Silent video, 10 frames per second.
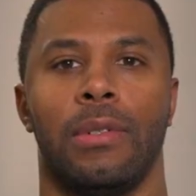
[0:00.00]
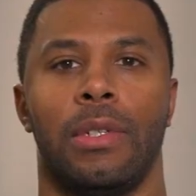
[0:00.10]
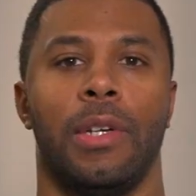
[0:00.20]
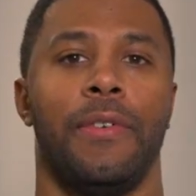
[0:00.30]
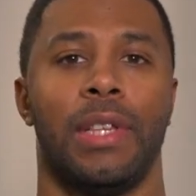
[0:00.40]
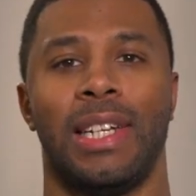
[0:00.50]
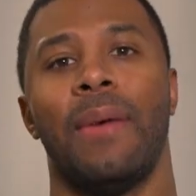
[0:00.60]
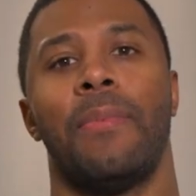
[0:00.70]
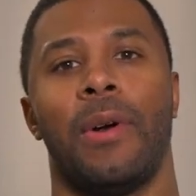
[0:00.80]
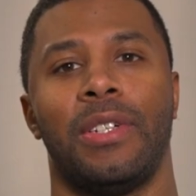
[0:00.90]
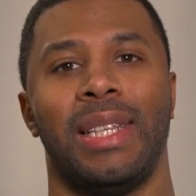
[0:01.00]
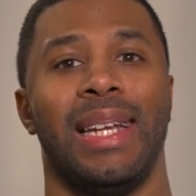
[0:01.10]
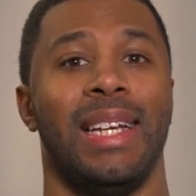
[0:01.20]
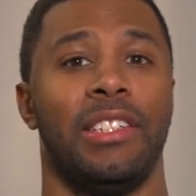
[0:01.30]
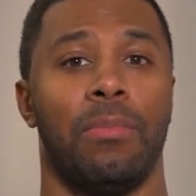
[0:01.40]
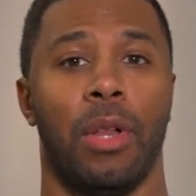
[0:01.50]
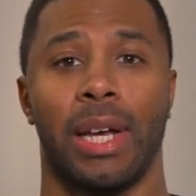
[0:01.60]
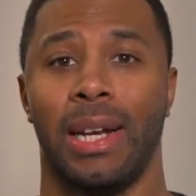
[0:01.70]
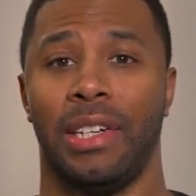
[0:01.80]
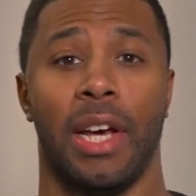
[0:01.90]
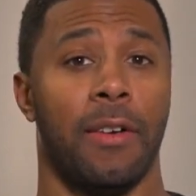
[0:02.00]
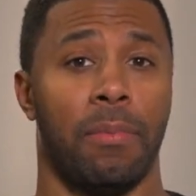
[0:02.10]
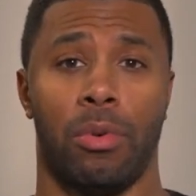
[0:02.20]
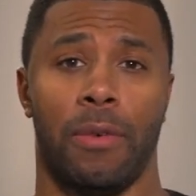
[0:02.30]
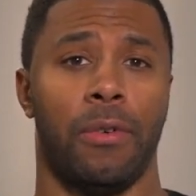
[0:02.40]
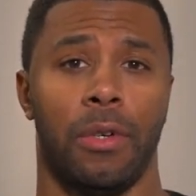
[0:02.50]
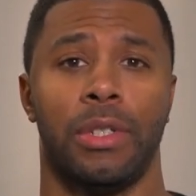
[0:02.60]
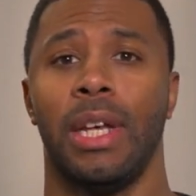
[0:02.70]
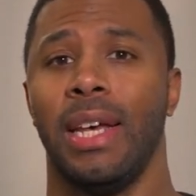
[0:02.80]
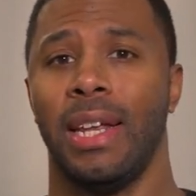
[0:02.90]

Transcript: So if you're the type of person that needs to plug in a ton of peripherals,